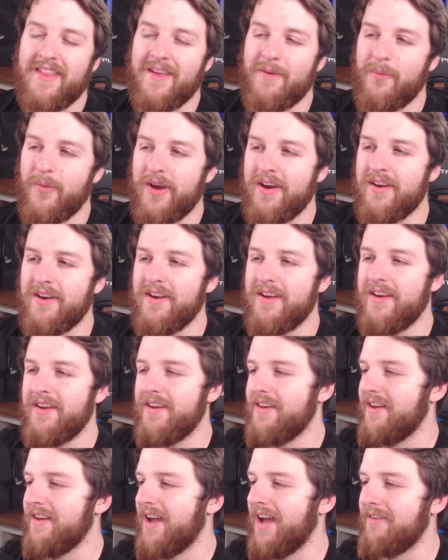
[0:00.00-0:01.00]
then we're going
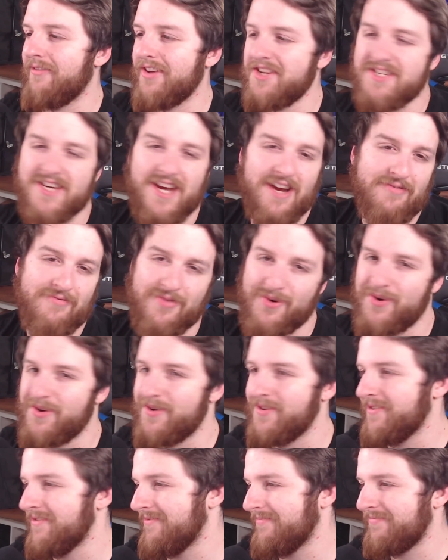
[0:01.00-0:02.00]
to have a
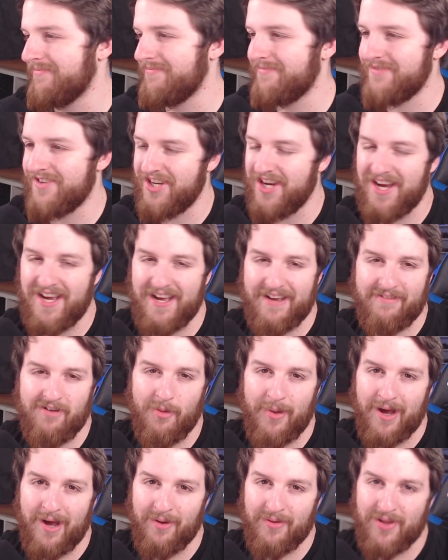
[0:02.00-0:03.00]
general chatter
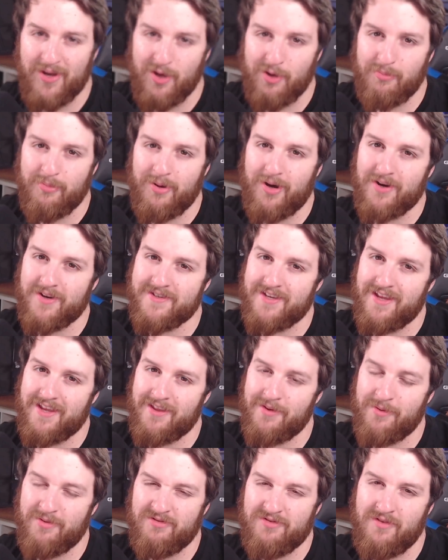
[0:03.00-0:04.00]
about the new box set
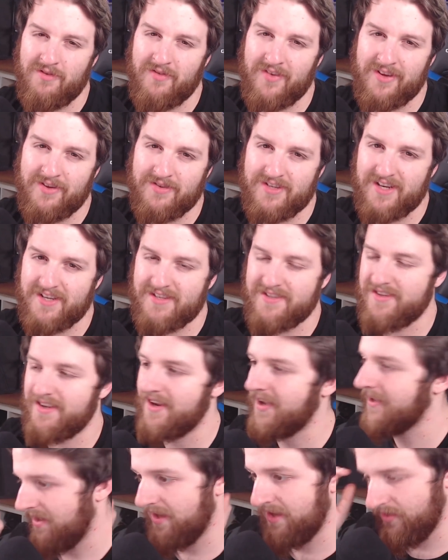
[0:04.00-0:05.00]
that was revealed
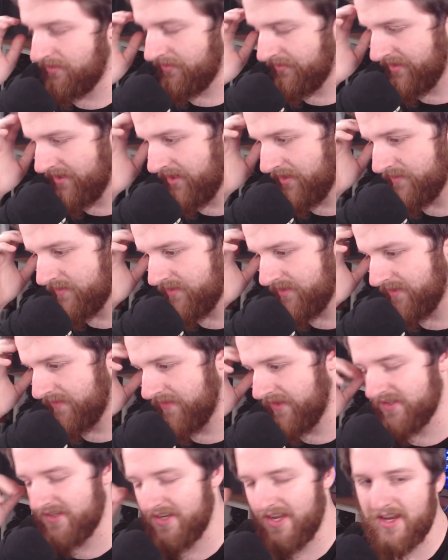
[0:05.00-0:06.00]
yesterday and all the new stuff
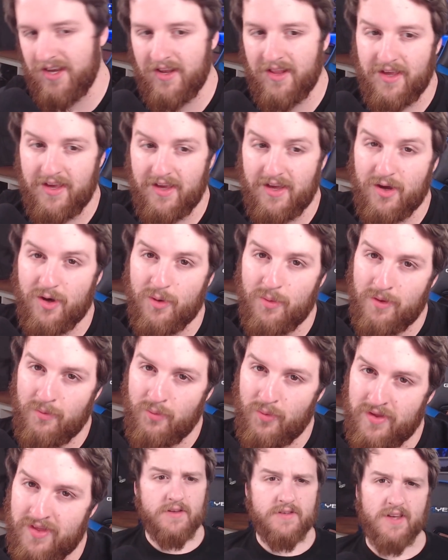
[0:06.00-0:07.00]
that's kind of like coming
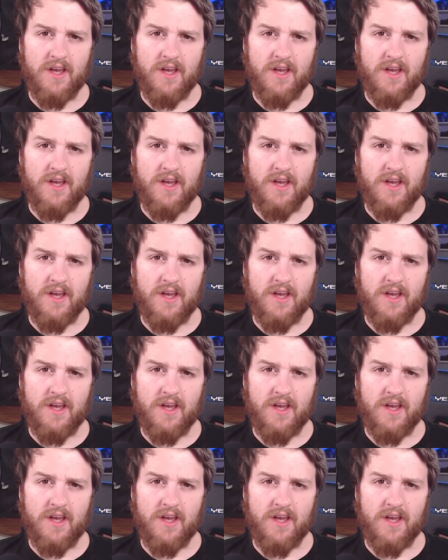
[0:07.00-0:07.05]
with it.